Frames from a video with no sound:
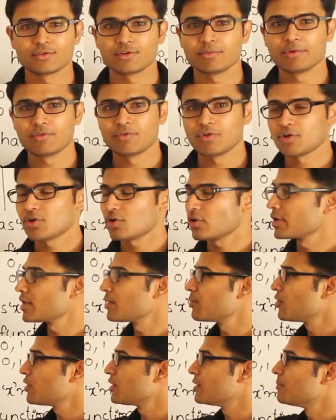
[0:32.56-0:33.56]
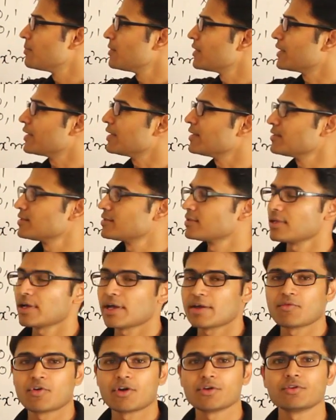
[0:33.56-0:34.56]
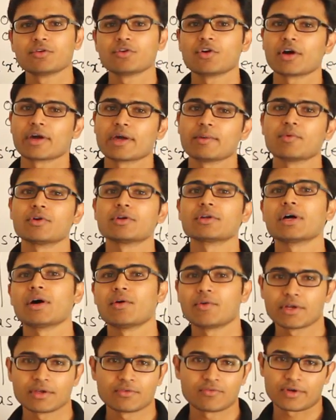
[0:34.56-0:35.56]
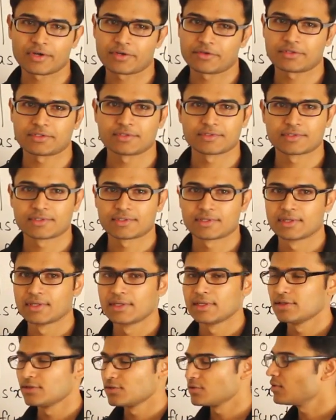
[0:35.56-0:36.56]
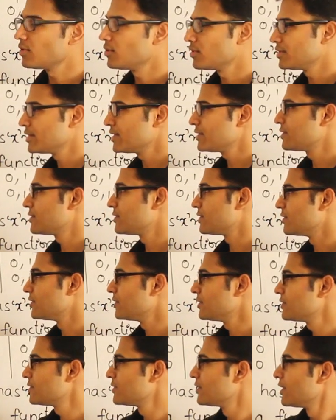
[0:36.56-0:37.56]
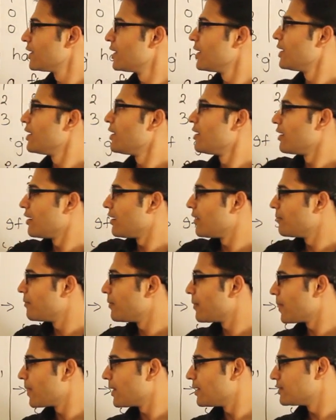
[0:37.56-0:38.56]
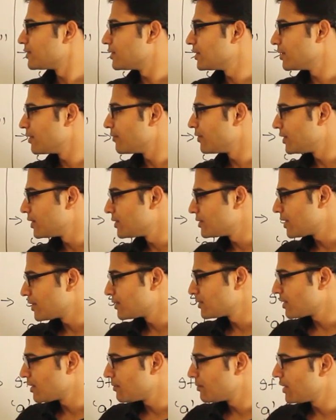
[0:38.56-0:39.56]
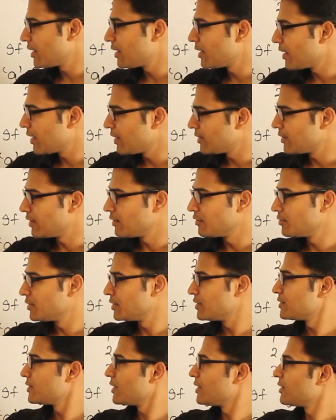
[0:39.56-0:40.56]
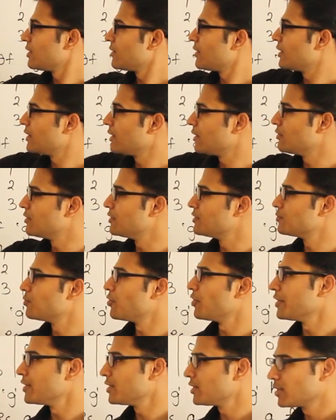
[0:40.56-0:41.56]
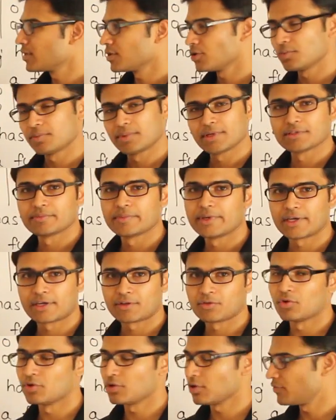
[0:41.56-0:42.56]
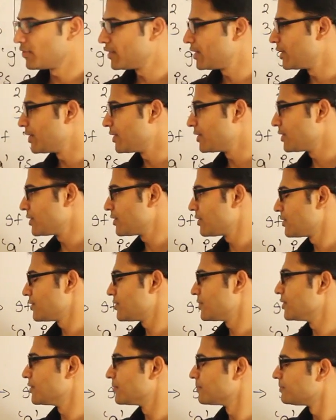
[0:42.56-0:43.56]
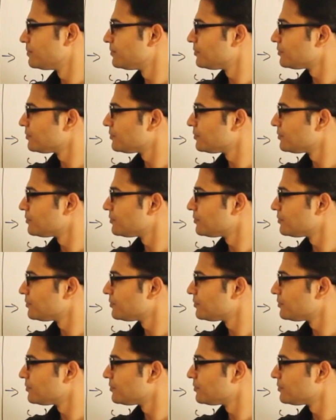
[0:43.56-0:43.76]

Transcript: So before talking about implicants, I want to talk about covering functions. So just see this. See, with this example I'll tell you this and then I'll tell you this point. You please make a note of it later. See.